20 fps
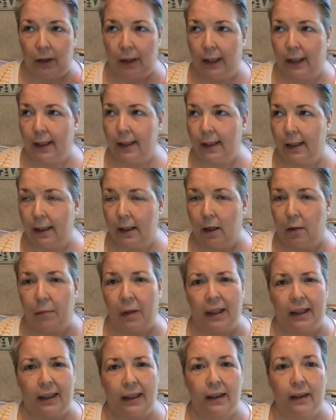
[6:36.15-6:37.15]
Like,
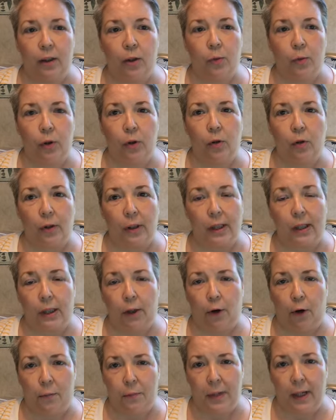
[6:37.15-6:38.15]
I think there's one called
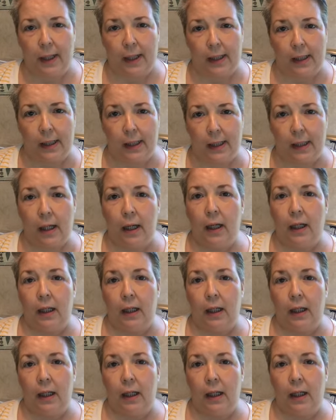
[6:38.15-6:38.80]
CeraMedics